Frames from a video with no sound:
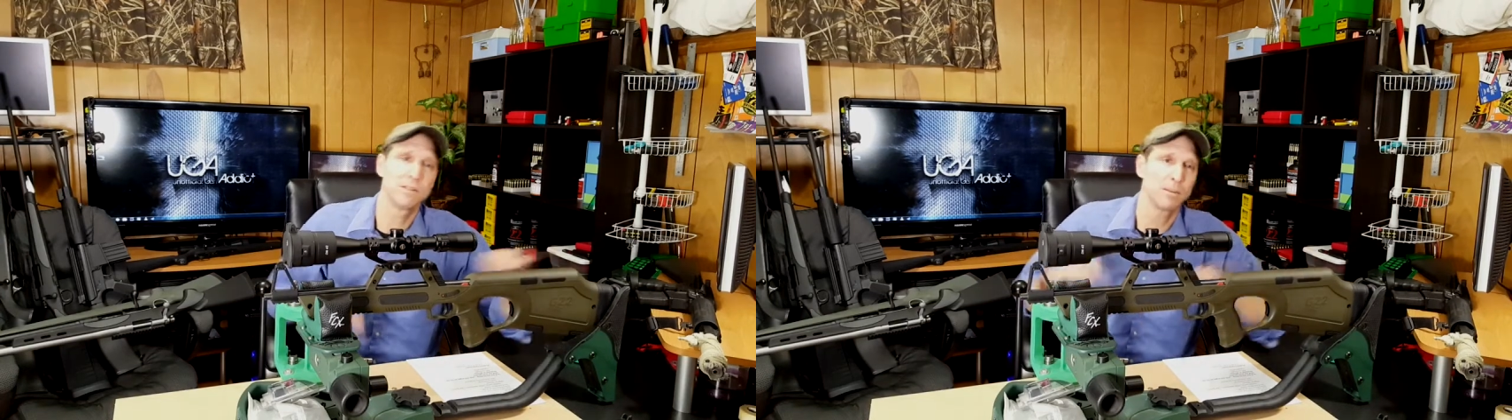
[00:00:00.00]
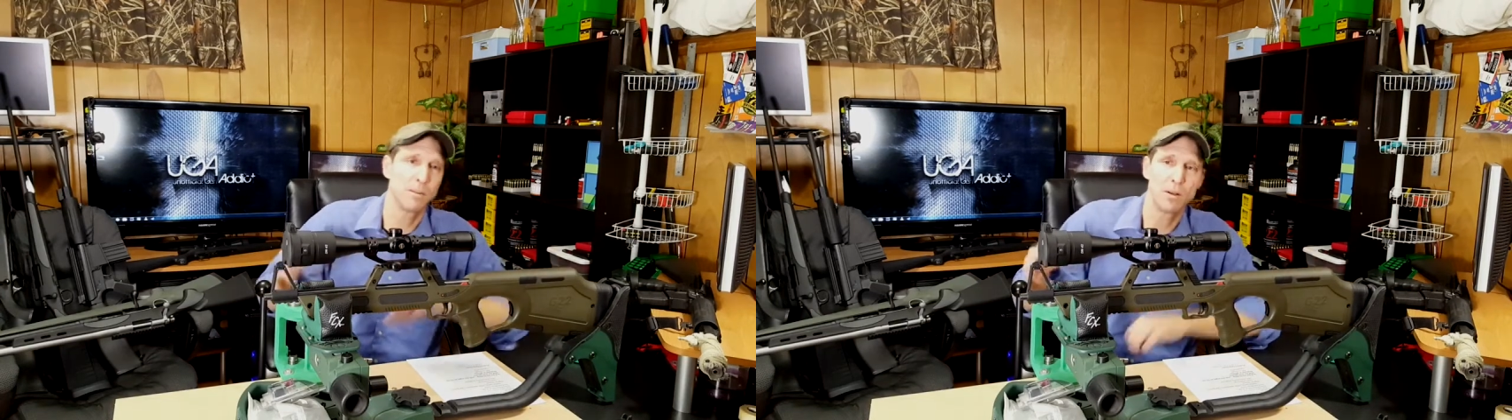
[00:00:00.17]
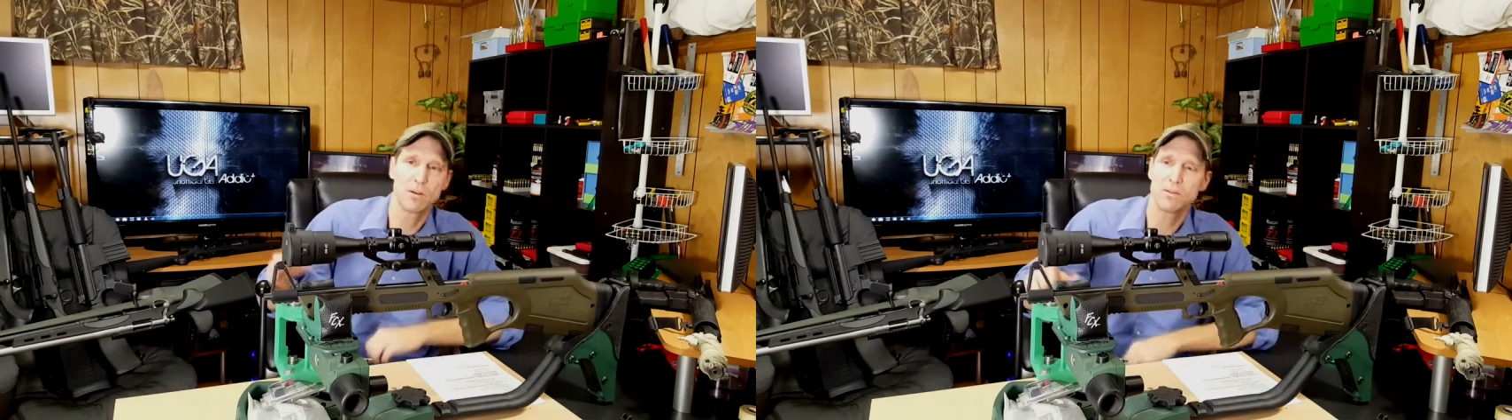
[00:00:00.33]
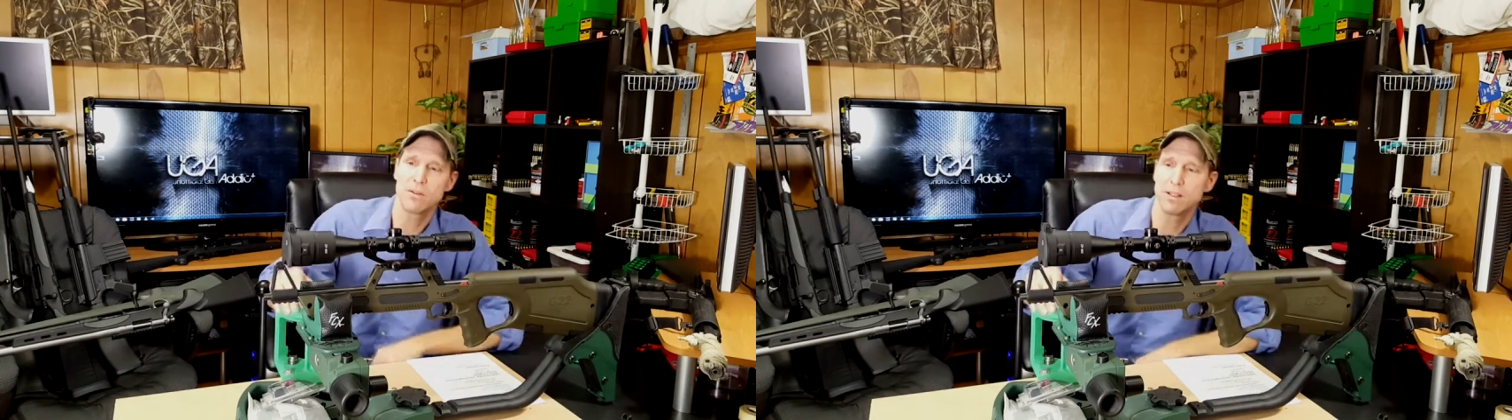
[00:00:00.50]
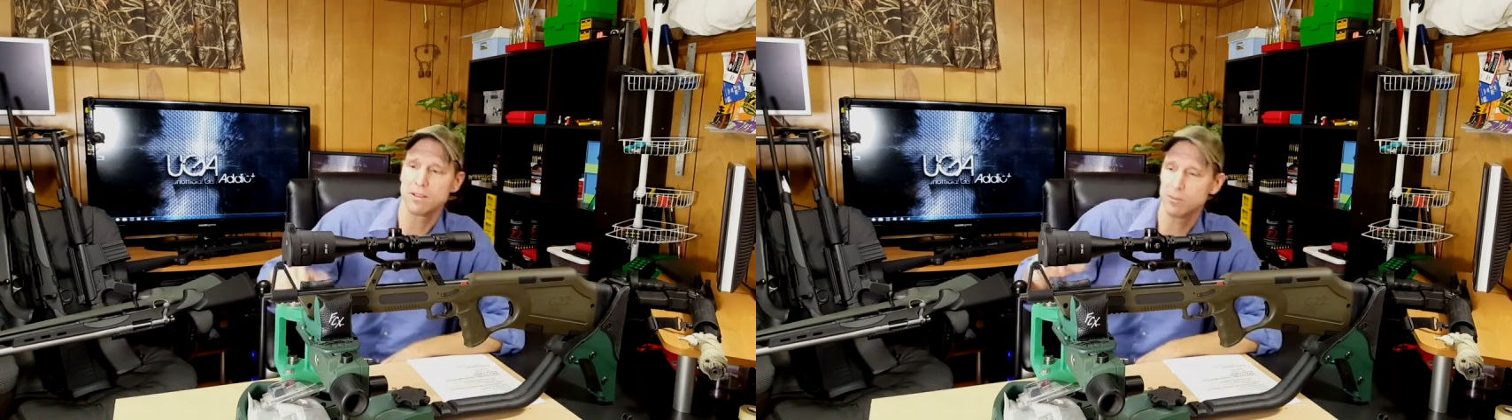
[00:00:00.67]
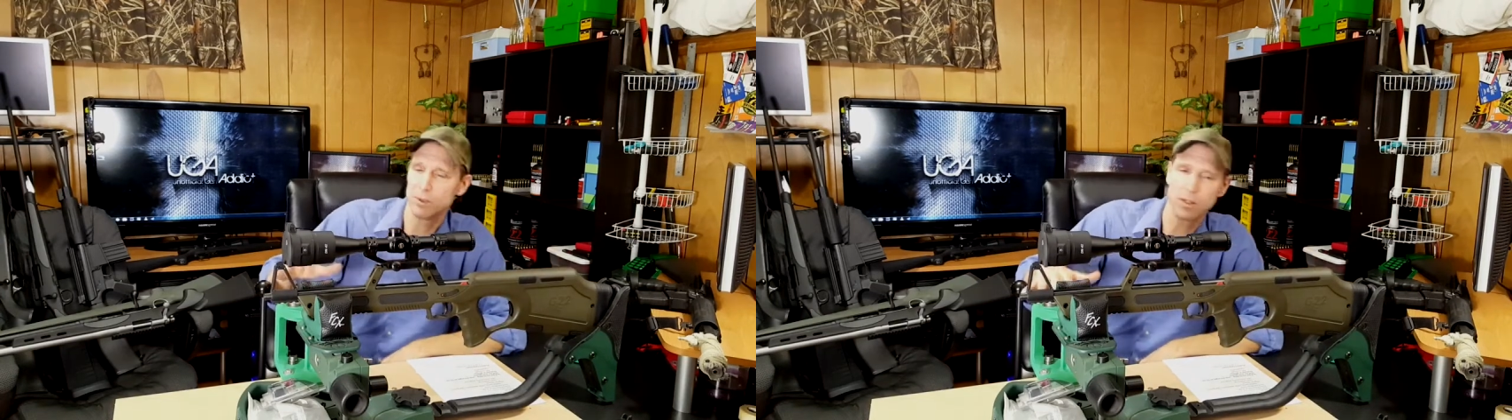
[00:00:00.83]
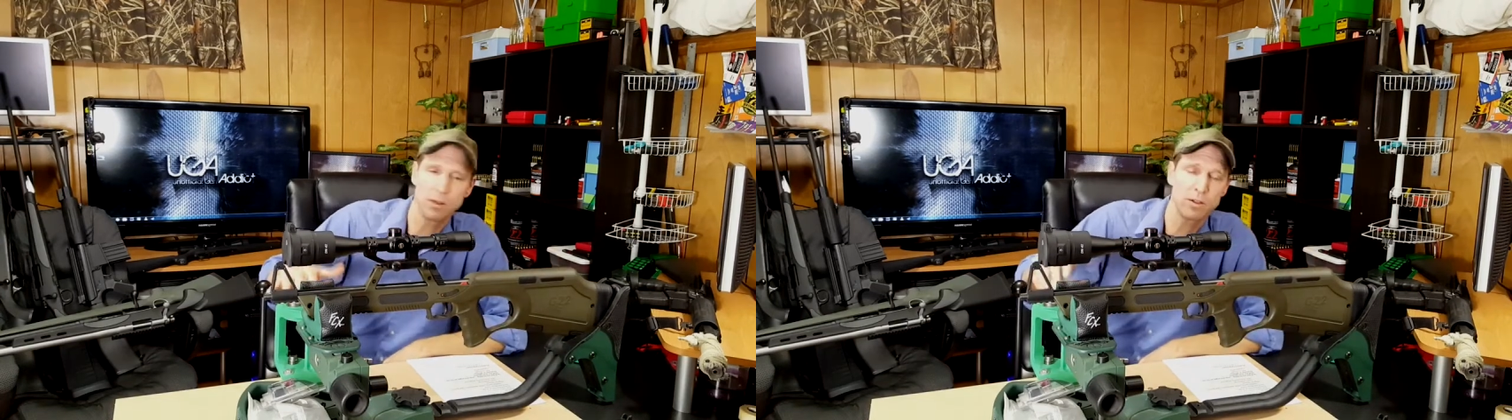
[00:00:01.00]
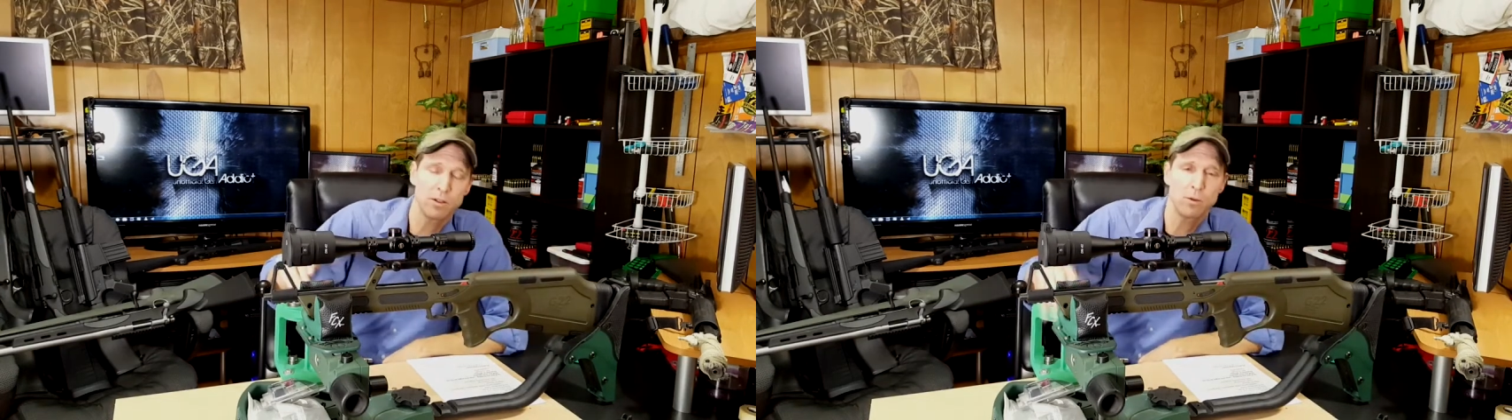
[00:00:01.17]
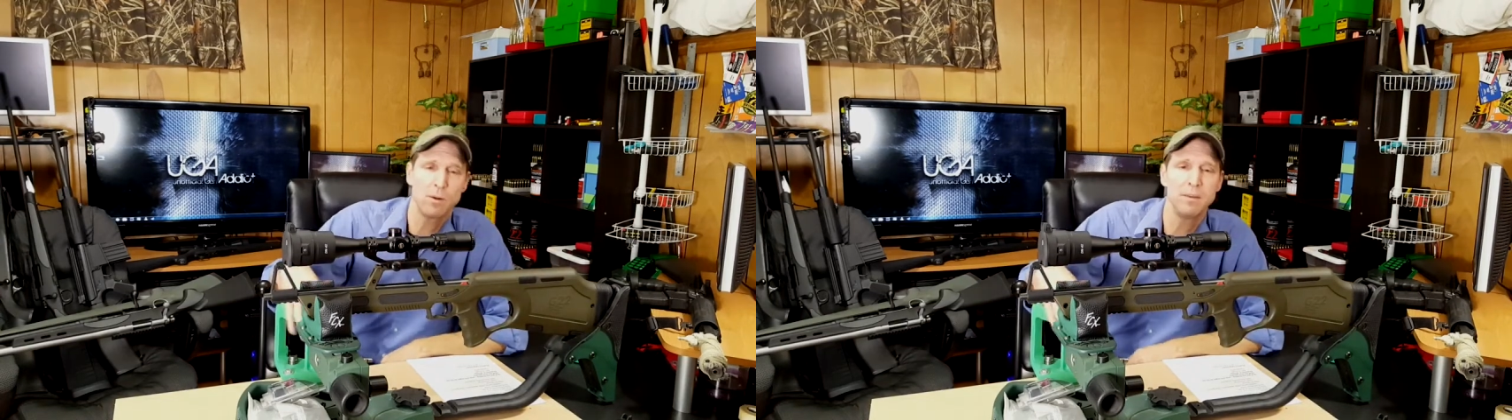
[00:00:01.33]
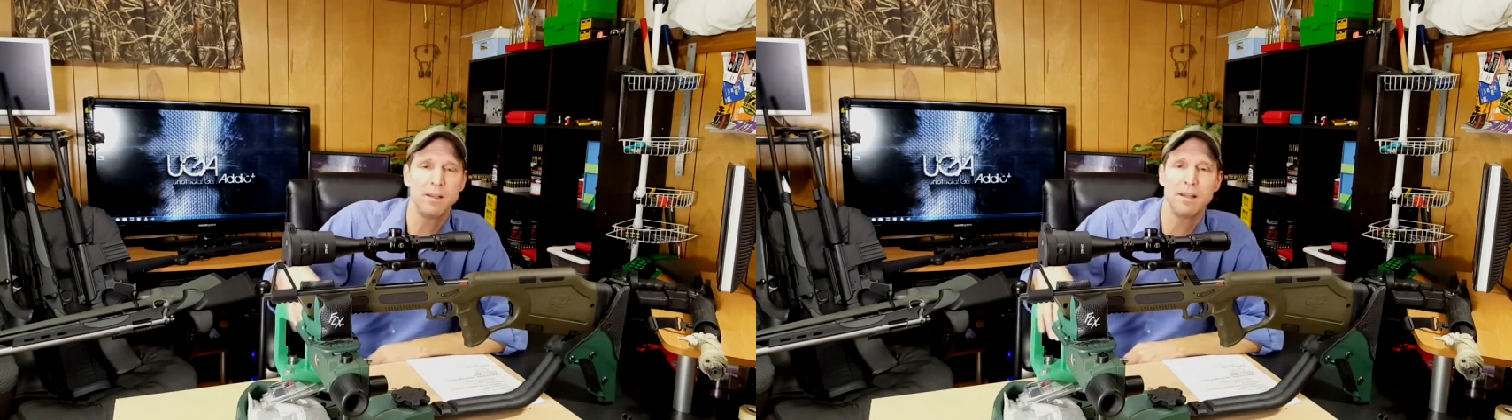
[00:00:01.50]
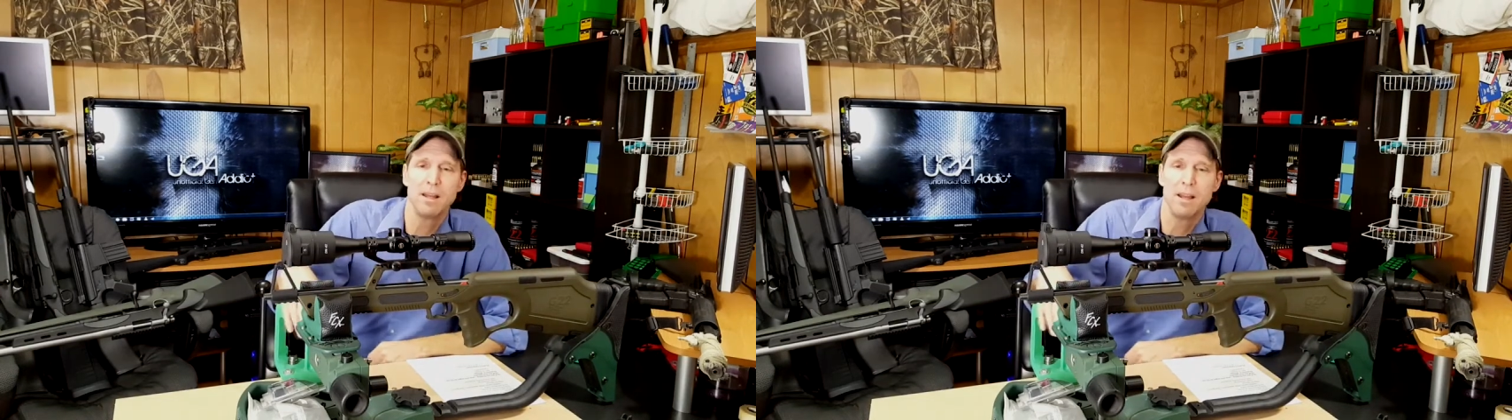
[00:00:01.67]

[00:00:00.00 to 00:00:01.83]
some other things, some reloading equipment,